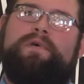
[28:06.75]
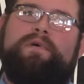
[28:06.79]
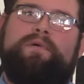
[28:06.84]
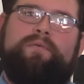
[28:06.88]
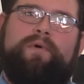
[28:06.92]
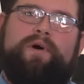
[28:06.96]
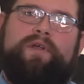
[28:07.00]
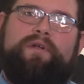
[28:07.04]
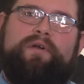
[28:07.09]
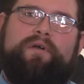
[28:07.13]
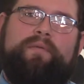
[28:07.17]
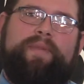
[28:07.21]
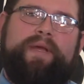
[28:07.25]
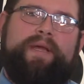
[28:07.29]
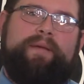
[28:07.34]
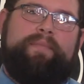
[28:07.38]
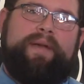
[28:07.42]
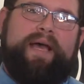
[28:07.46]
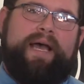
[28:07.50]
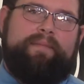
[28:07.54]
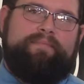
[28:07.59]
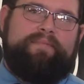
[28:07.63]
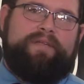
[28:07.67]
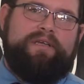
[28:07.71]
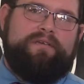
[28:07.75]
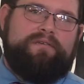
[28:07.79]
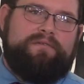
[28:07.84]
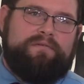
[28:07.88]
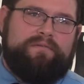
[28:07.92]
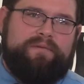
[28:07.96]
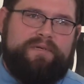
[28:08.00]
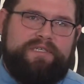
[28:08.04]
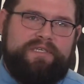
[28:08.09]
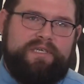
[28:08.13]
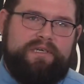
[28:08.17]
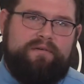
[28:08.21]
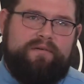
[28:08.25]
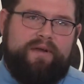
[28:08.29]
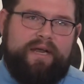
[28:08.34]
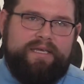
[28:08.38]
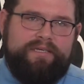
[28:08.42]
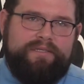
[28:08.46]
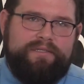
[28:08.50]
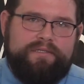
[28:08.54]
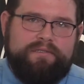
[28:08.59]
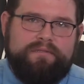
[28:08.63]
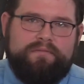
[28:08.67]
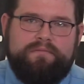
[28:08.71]
whether it be baptismal
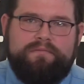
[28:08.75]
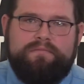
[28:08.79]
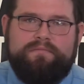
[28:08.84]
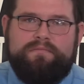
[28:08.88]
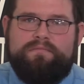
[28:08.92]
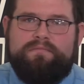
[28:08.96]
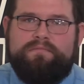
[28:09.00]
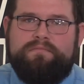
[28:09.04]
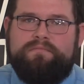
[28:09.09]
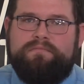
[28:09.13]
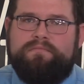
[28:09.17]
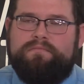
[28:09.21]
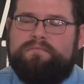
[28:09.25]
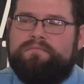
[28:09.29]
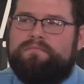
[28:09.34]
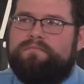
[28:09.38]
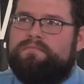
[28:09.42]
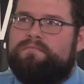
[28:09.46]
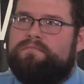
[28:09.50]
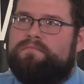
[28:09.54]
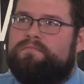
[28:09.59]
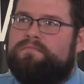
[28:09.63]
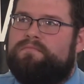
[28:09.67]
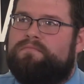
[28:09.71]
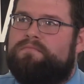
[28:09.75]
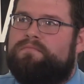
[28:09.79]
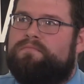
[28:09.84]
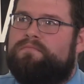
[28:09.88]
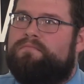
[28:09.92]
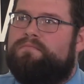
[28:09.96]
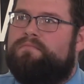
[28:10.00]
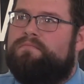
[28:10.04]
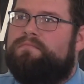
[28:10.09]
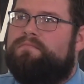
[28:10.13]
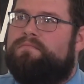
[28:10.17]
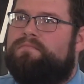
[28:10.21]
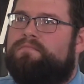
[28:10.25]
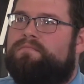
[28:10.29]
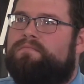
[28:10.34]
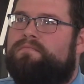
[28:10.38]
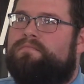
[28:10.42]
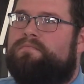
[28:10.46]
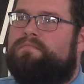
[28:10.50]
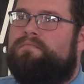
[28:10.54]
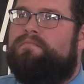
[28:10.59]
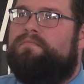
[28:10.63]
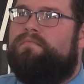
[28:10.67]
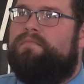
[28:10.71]
regeneration, right, right.
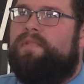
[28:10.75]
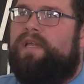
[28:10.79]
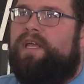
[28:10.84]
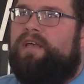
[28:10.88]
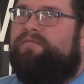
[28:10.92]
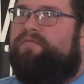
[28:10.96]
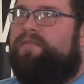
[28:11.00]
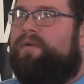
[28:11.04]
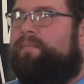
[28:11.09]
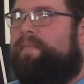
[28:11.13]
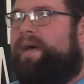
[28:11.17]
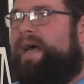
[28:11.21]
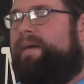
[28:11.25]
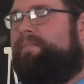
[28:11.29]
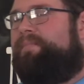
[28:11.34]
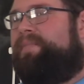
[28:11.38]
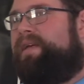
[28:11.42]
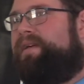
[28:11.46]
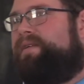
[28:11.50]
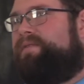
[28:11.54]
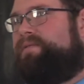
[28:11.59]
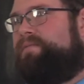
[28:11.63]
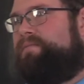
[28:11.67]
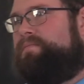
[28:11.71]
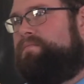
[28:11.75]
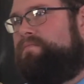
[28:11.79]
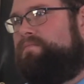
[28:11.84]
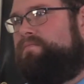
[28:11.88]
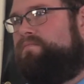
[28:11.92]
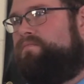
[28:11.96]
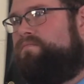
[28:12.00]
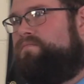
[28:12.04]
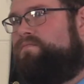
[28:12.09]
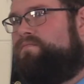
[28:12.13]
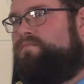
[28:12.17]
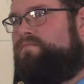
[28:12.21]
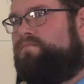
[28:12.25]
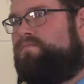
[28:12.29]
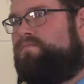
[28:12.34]
infant baptism. Yeah,